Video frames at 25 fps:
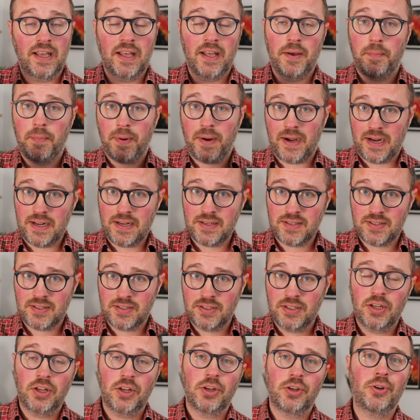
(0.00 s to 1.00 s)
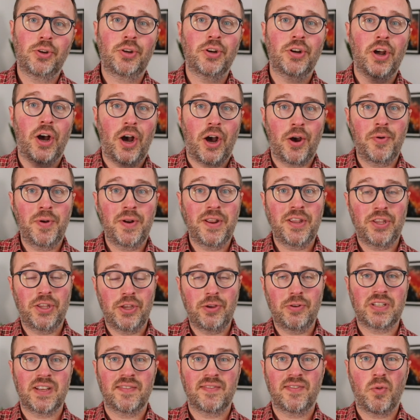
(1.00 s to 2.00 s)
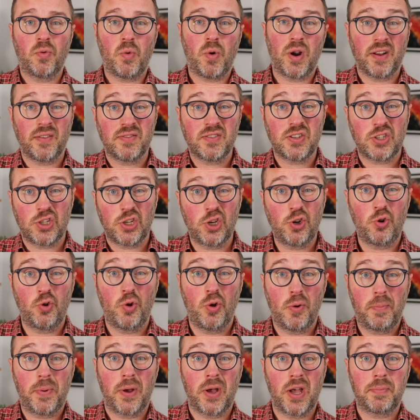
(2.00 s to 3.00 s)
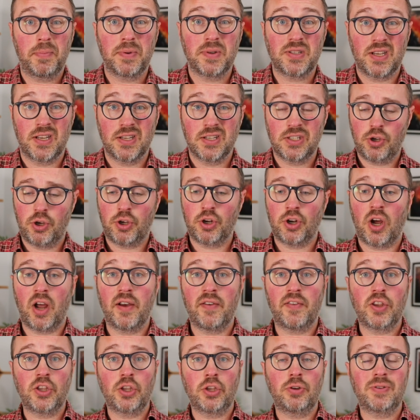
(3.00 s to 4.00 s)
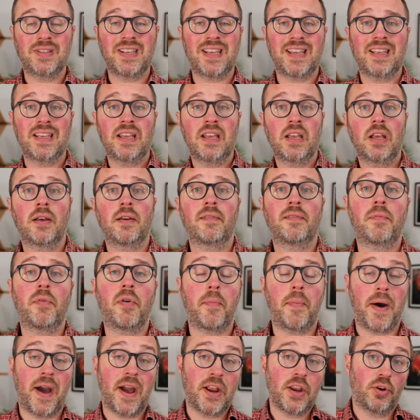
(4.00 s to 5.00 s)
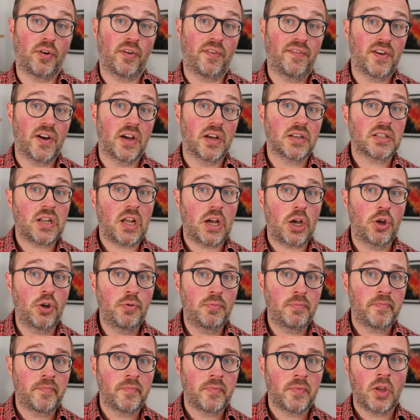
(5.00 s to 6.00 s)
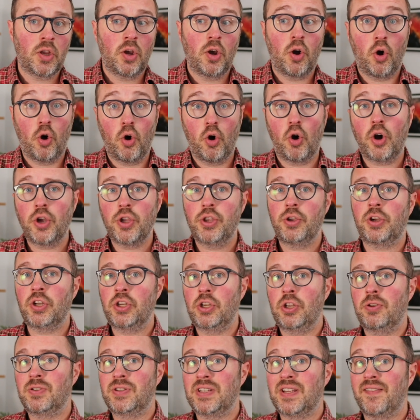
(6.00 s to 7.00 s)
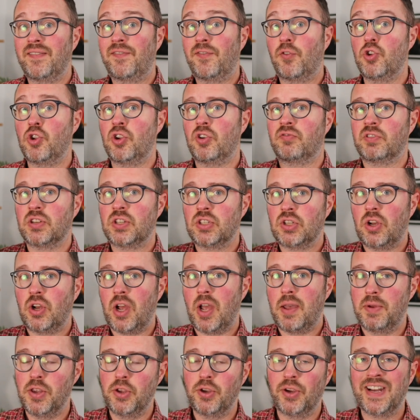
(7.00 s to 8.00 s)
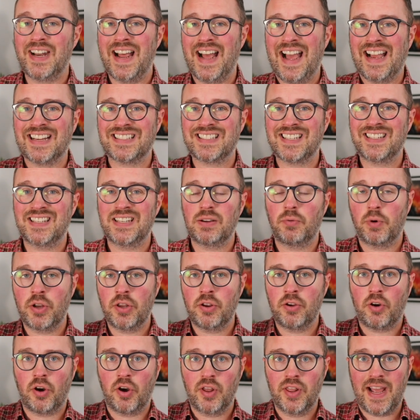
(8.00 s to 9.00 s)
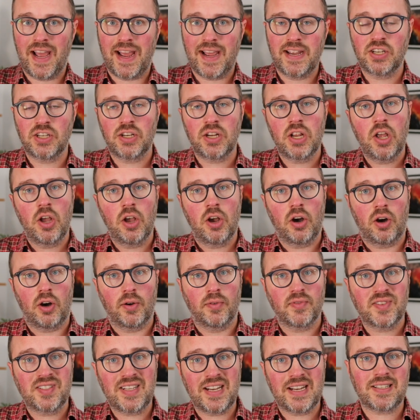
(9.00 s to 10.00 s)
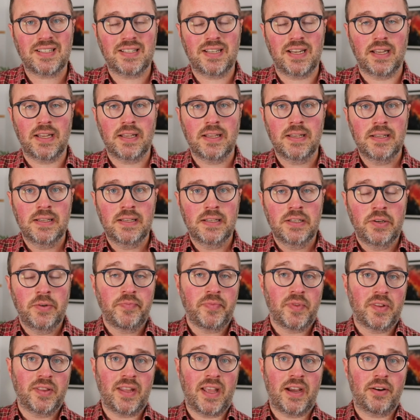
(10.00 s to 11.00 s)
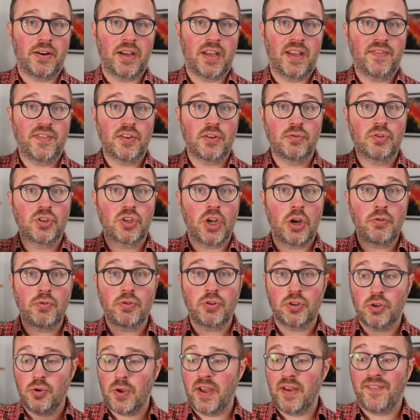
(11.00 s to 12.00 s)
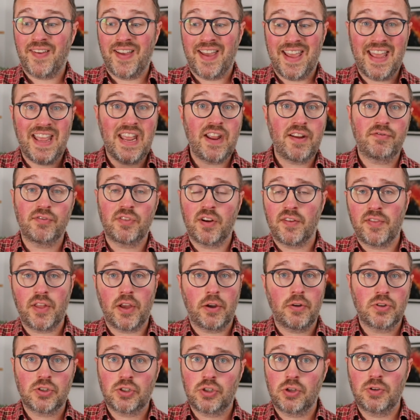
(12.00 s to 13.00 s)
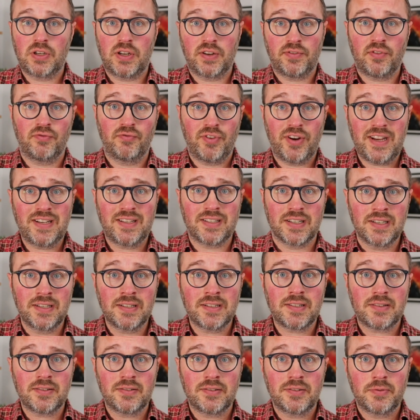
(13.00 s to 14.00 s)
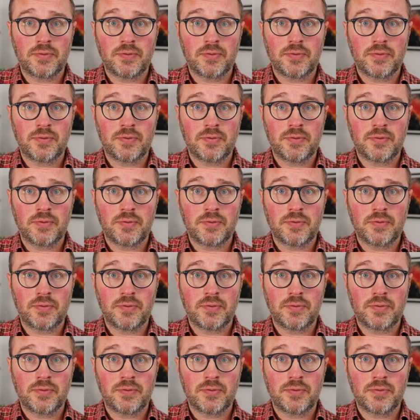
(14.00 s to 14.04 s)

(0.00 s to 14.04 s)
Plus, you can only use it for one of two purposes. You can either use it for buying your first home, or you can use it for your retirement. You can access it when you're at the age of 60. Now, if you don't do it for either of those two different reasons,